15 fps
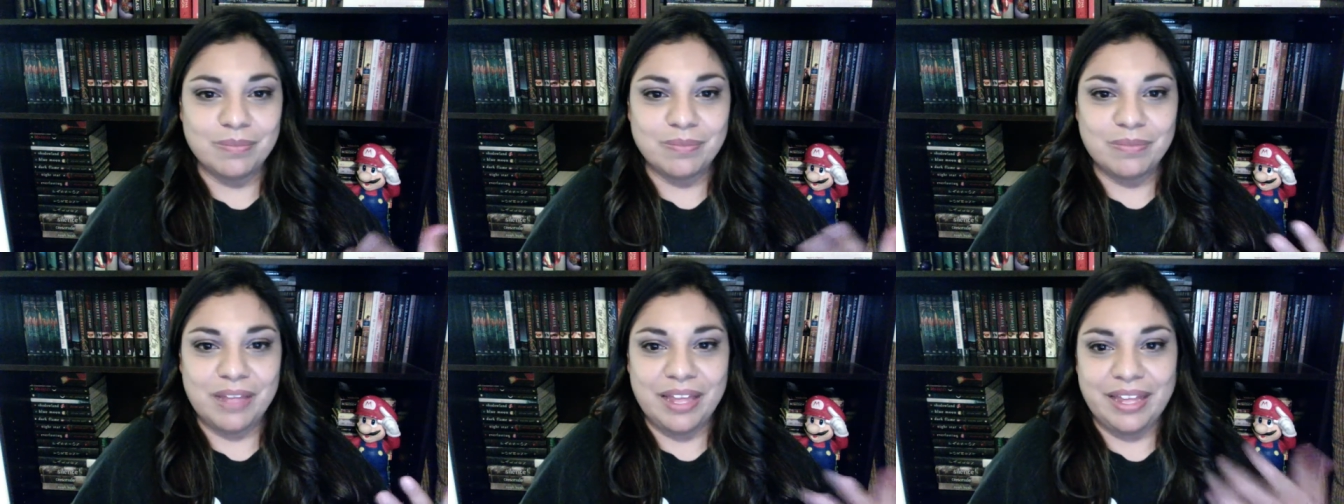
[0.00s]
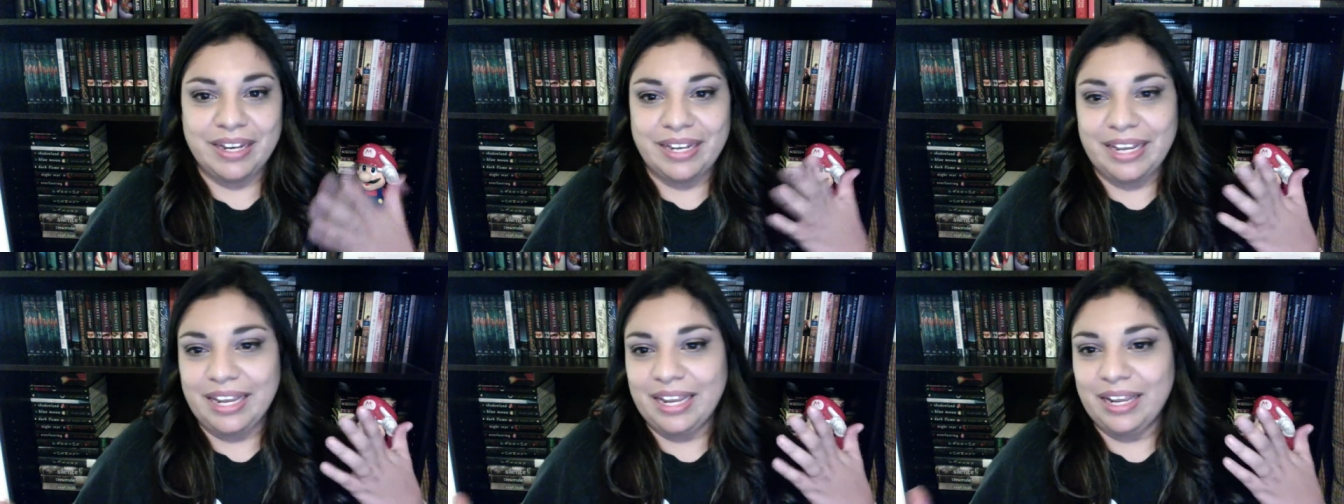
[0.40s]

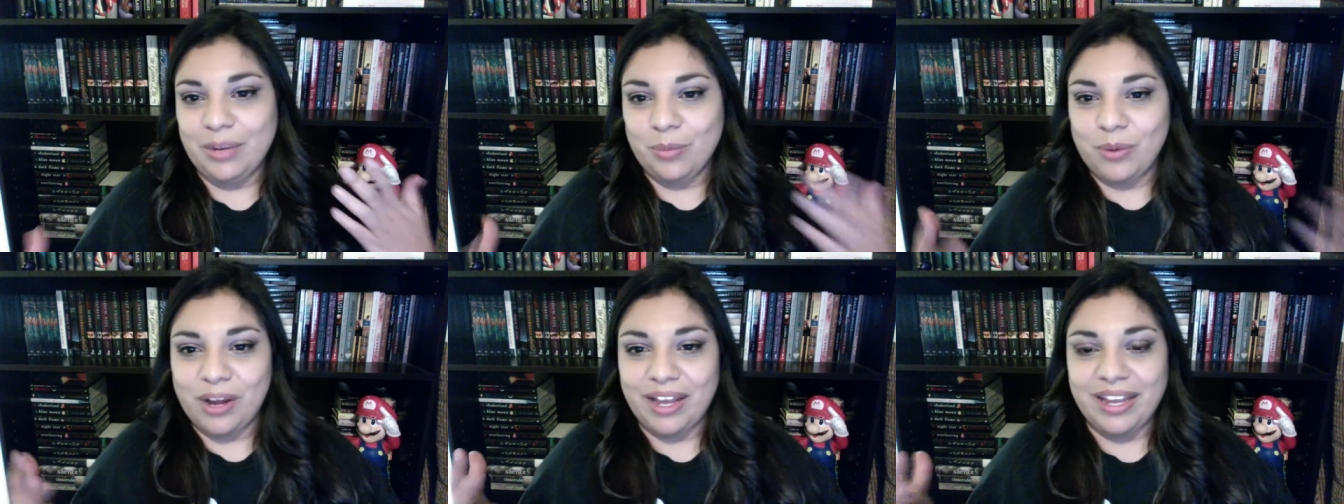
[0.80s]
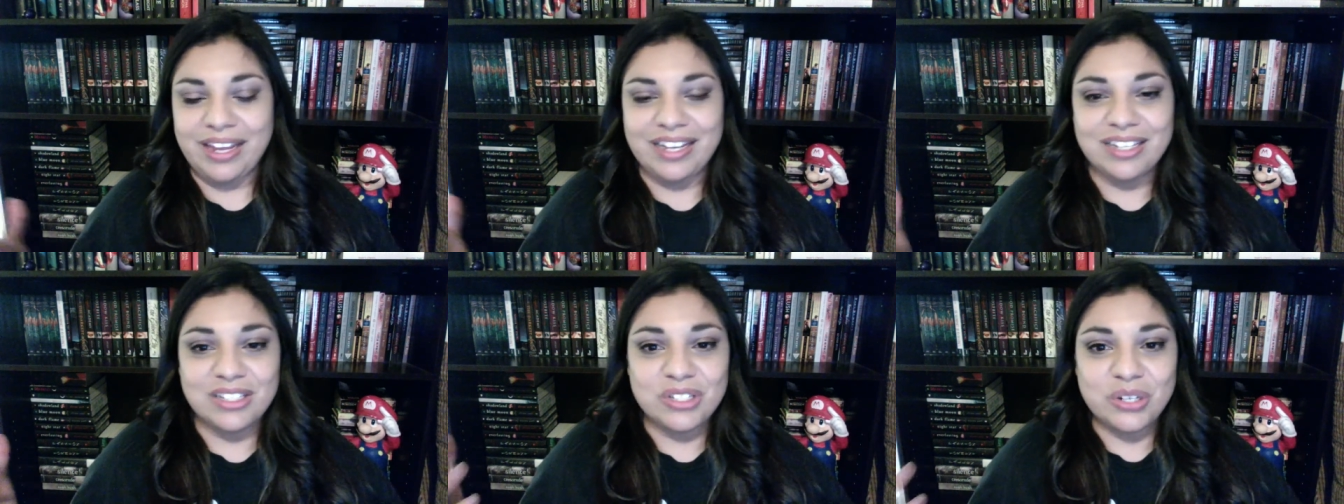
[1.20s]
NA, YA,
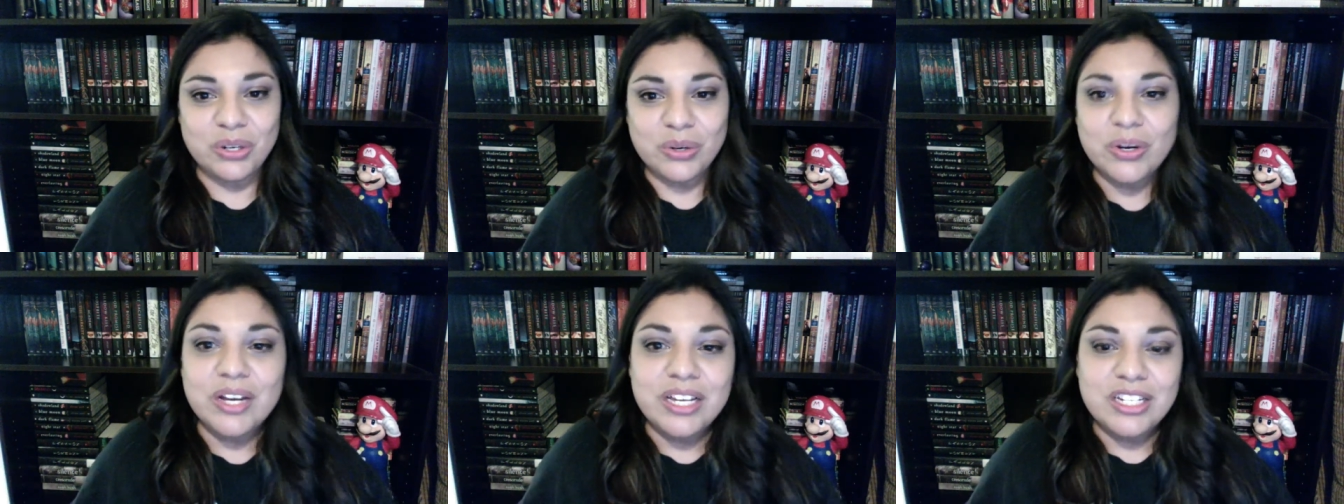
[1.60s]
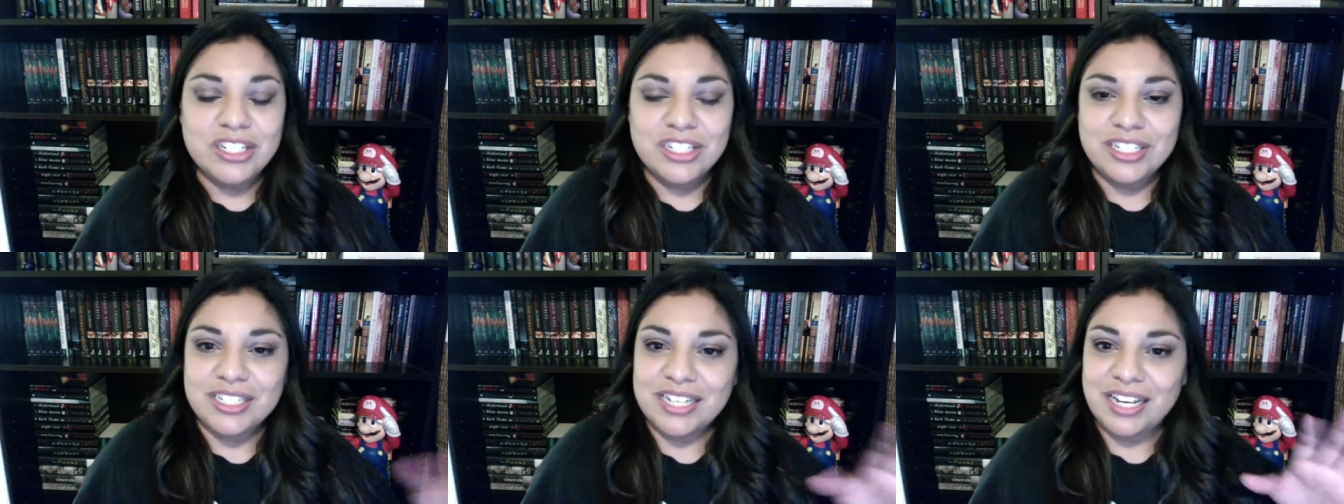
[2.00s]
so
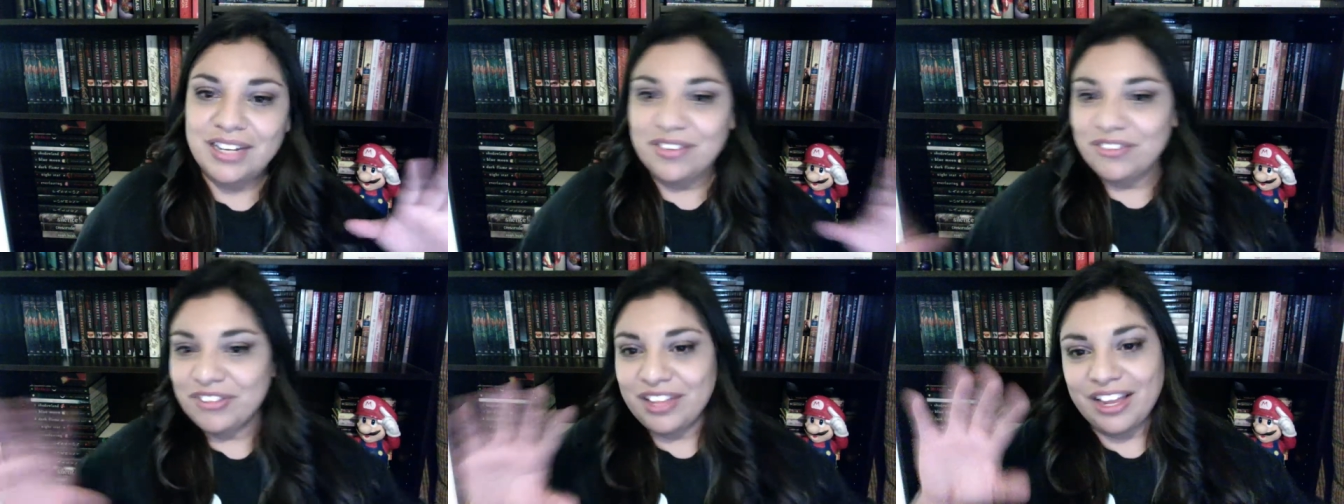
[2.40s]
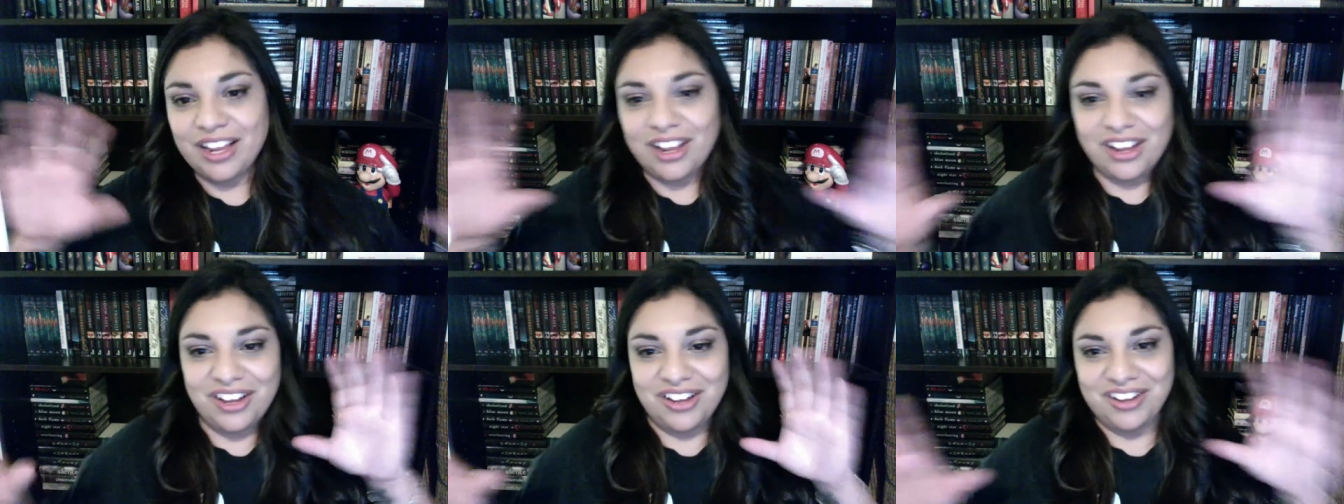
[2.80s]
she's kind of
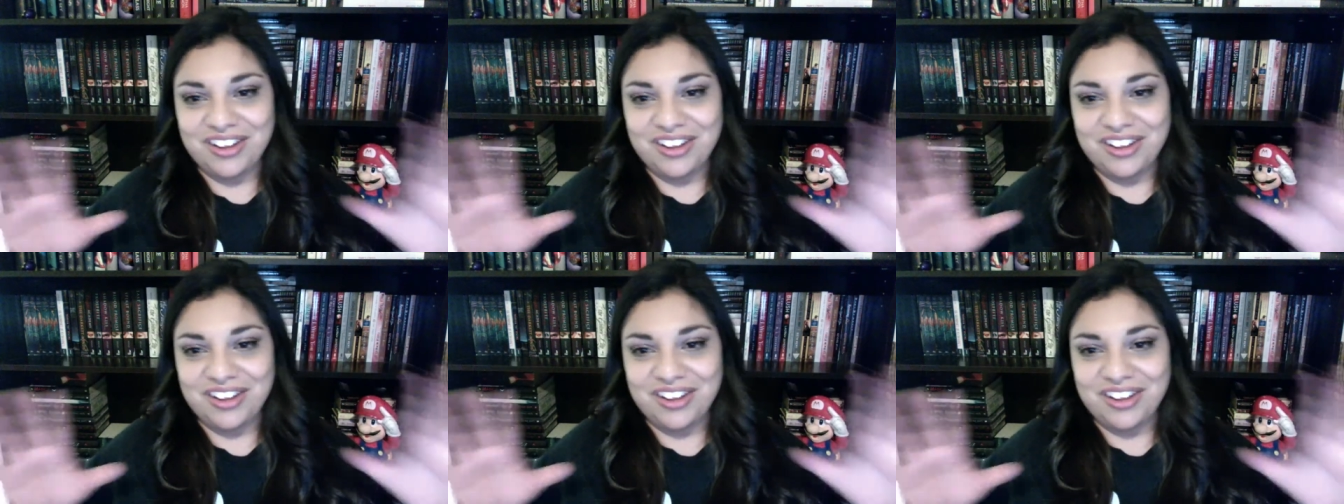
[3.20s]
like